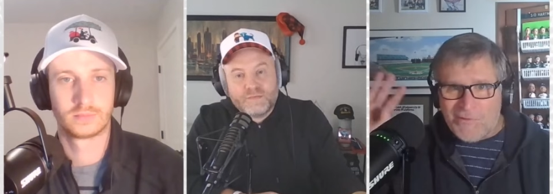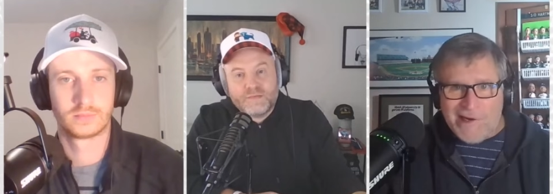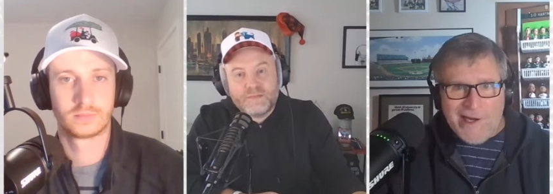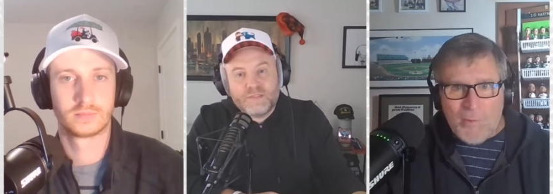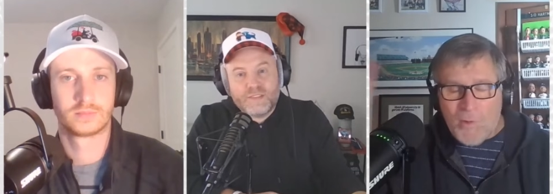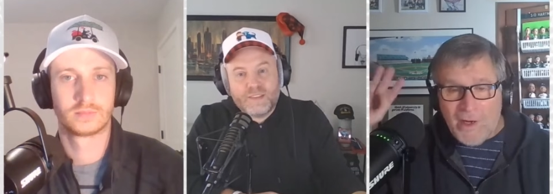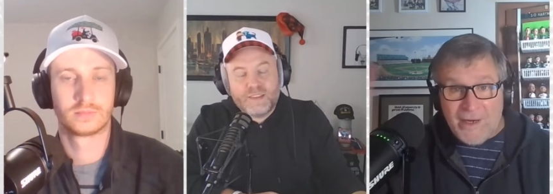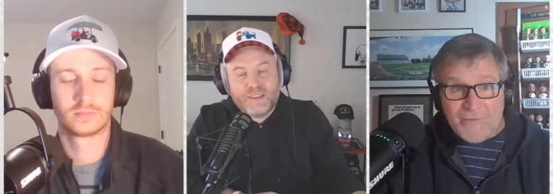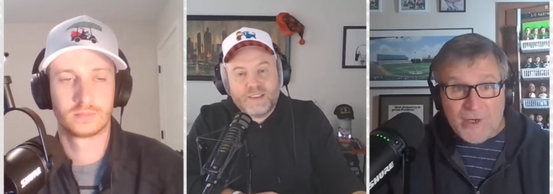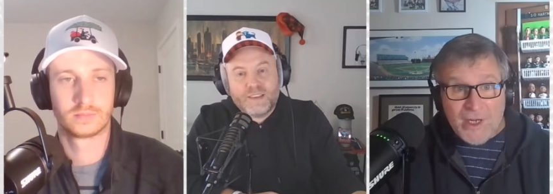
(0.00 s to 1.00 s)
Speaker 1: great,
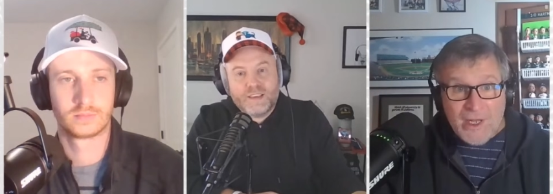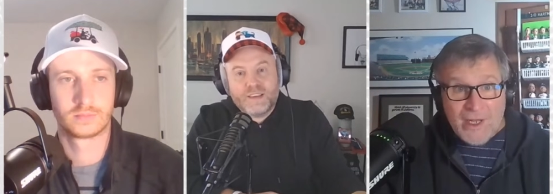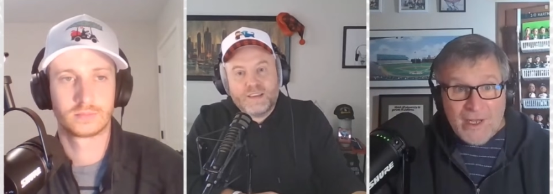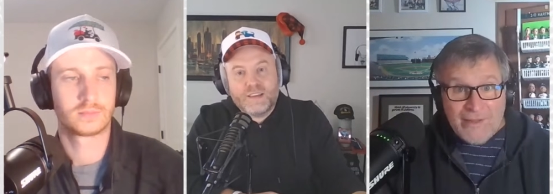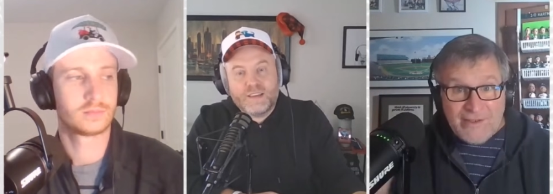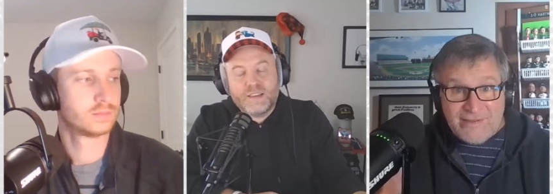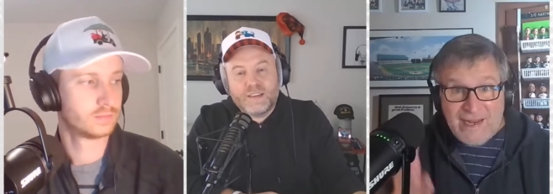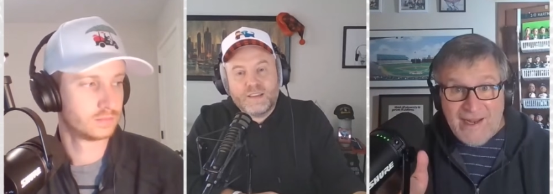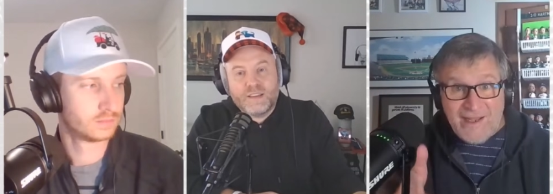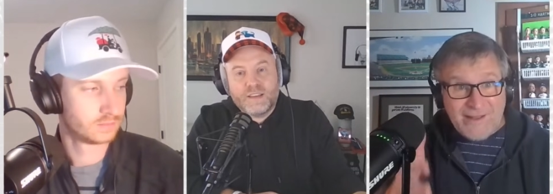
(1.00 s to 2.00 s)
whatever. The
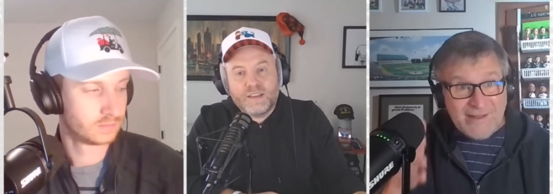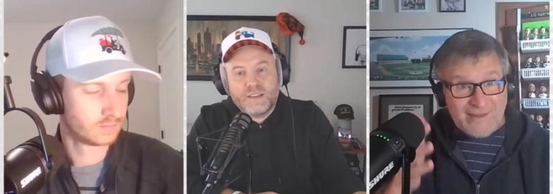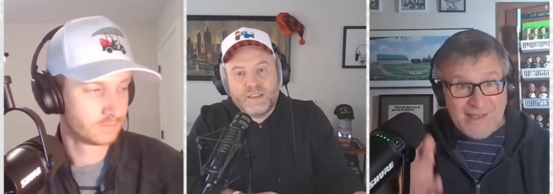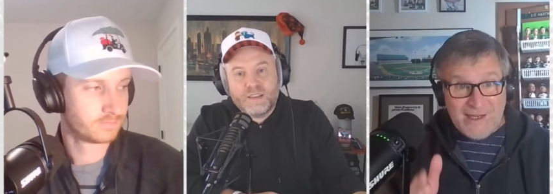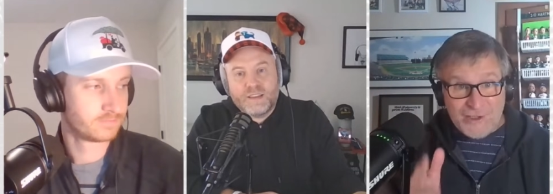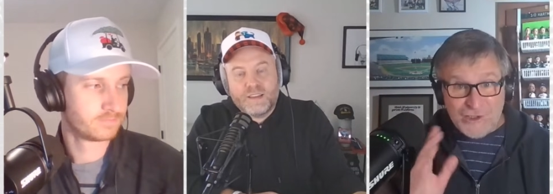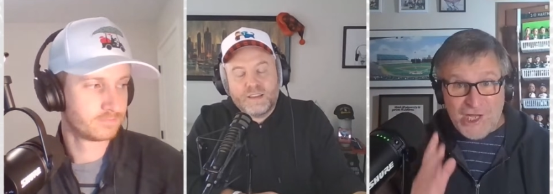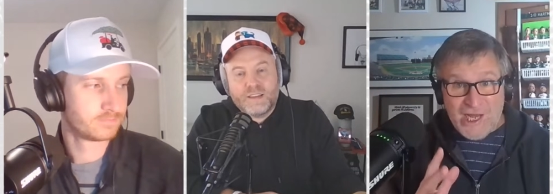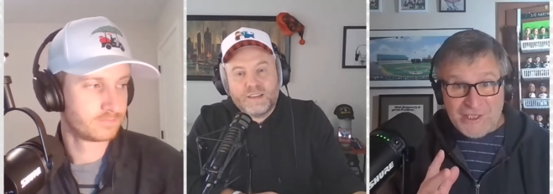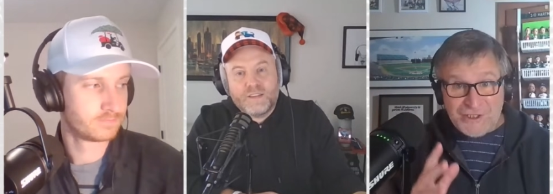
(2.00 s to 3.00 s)
day that they
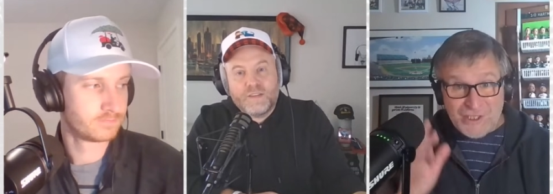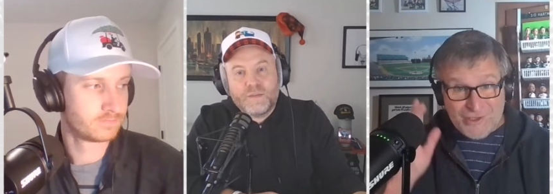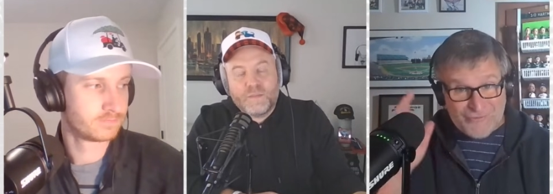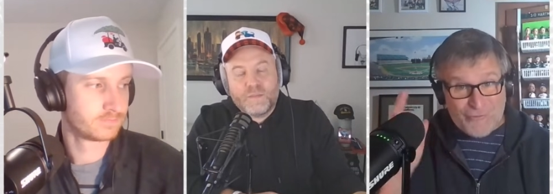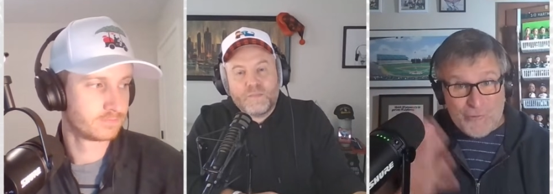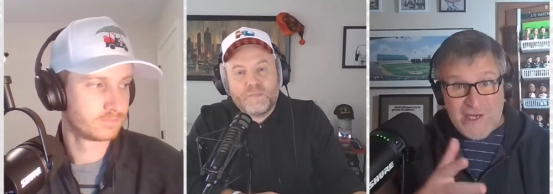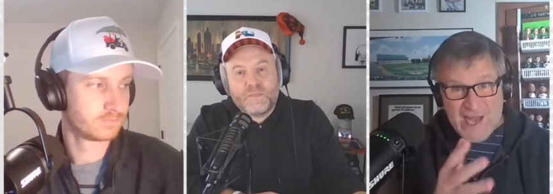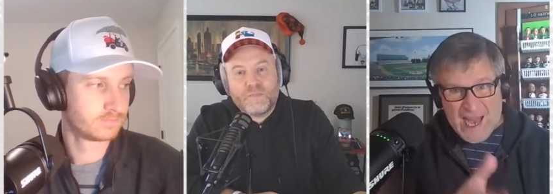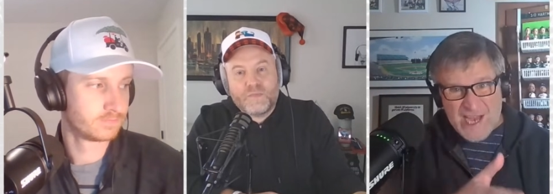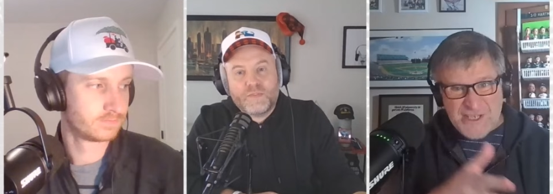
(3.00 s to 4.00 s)
launch, that the
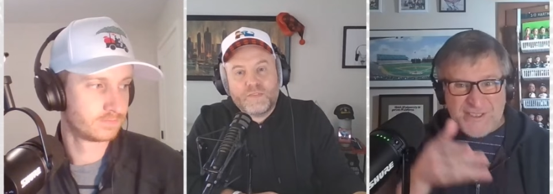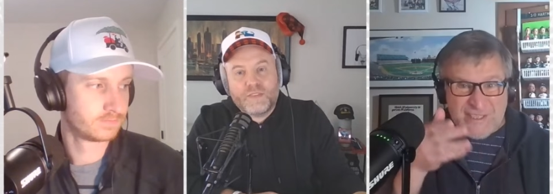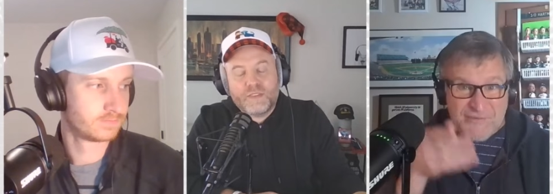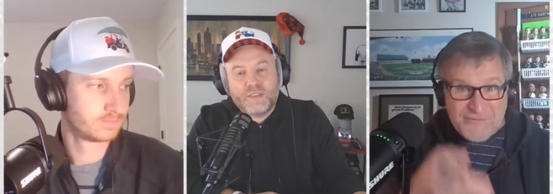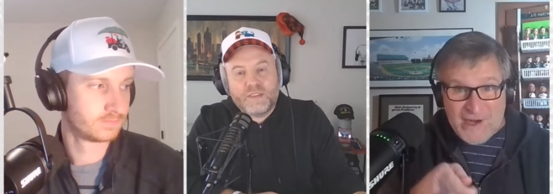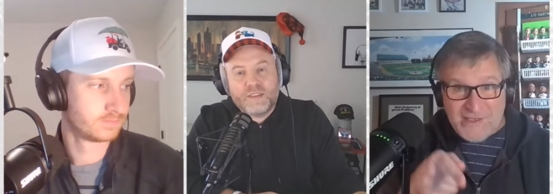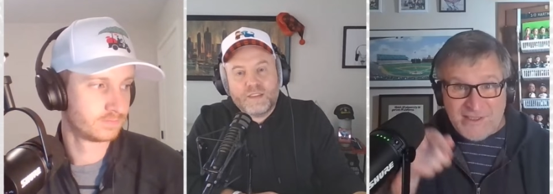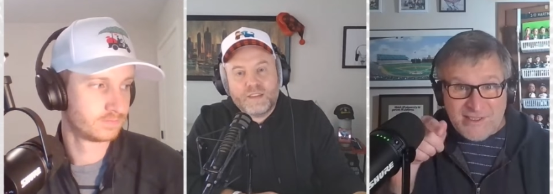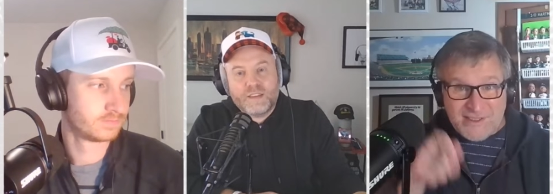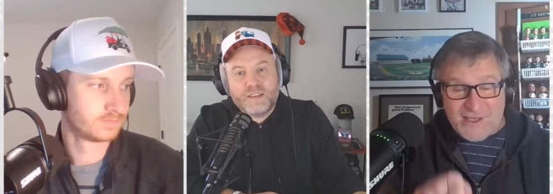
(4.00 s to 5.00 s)
free agency
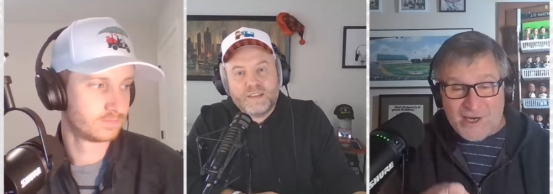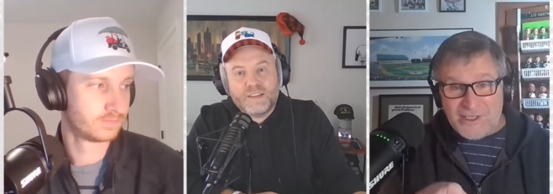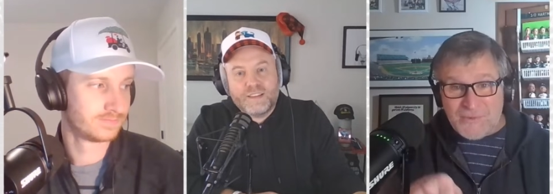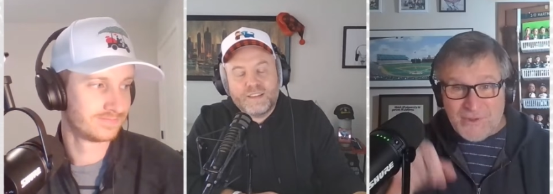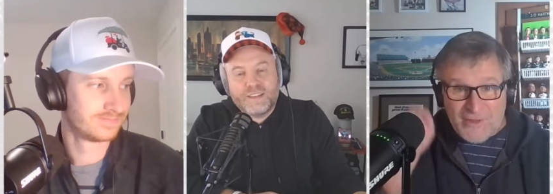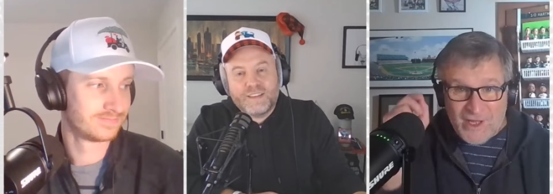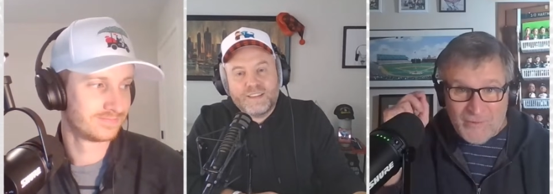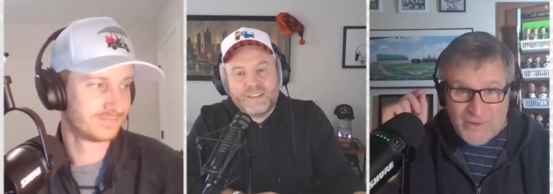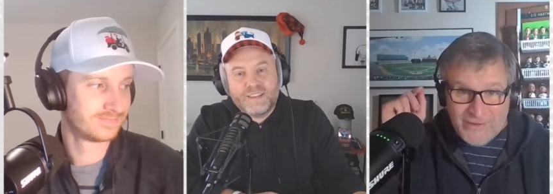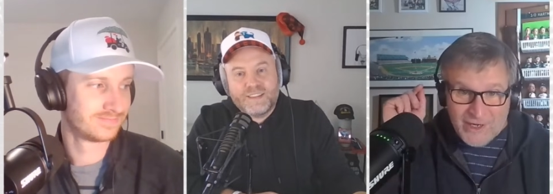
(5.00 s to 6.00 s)
frenzy starts with
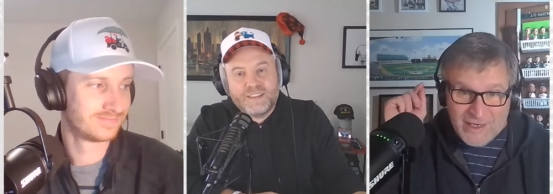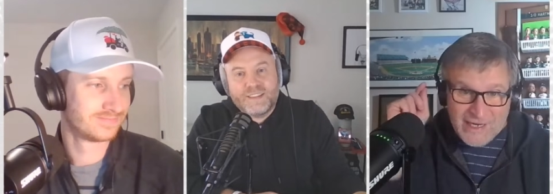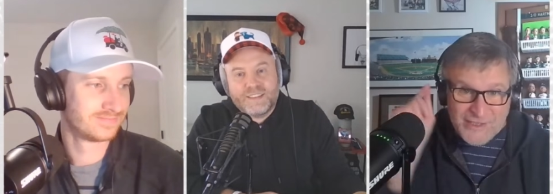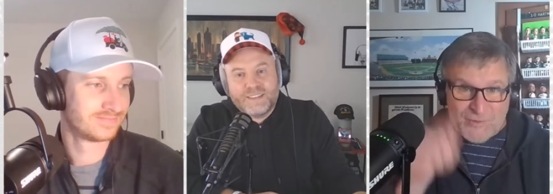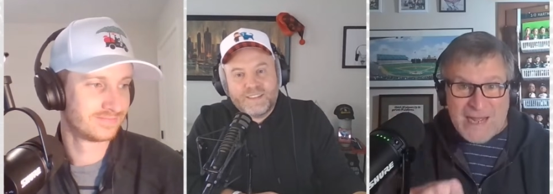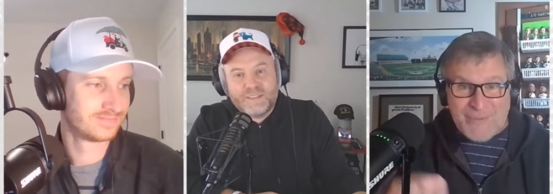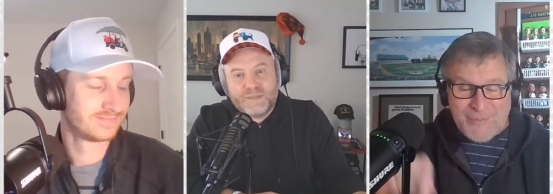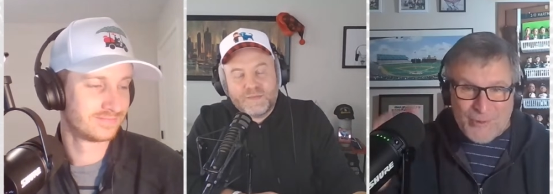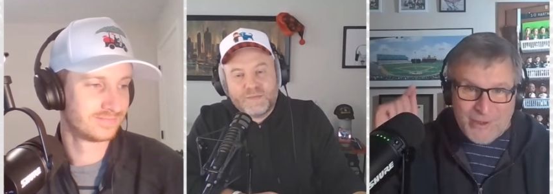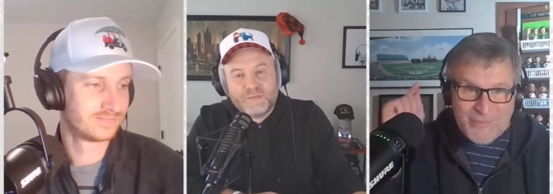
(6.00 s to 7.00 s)
uh, with our guys
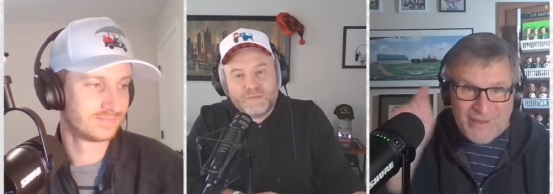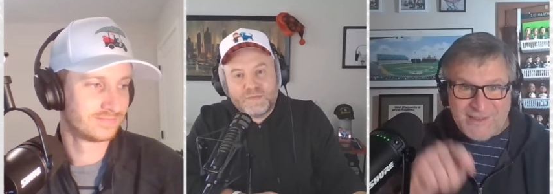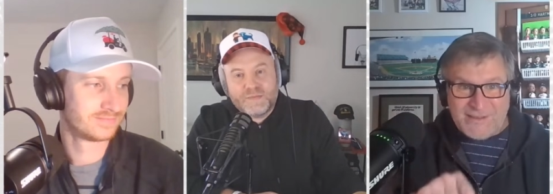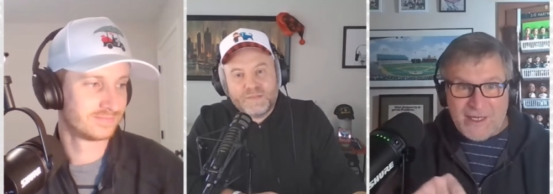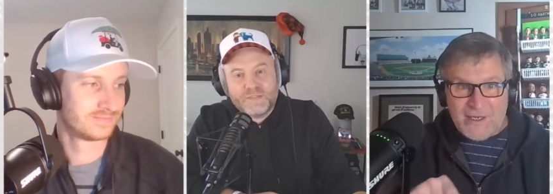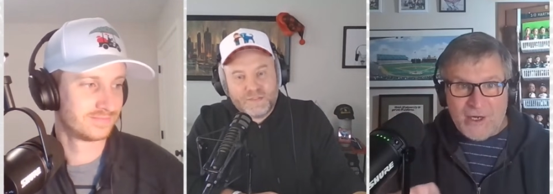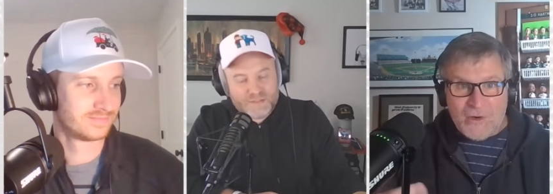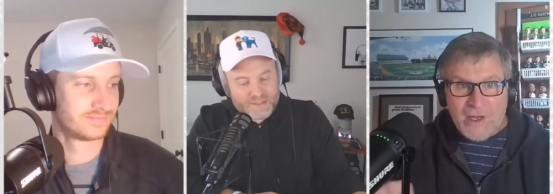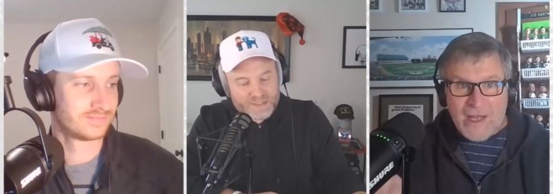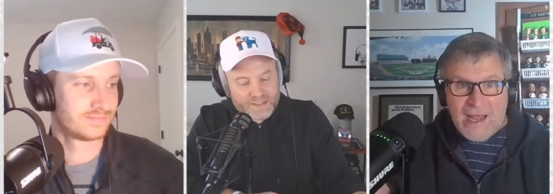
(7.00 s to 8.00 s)
Rapoport and Pelissero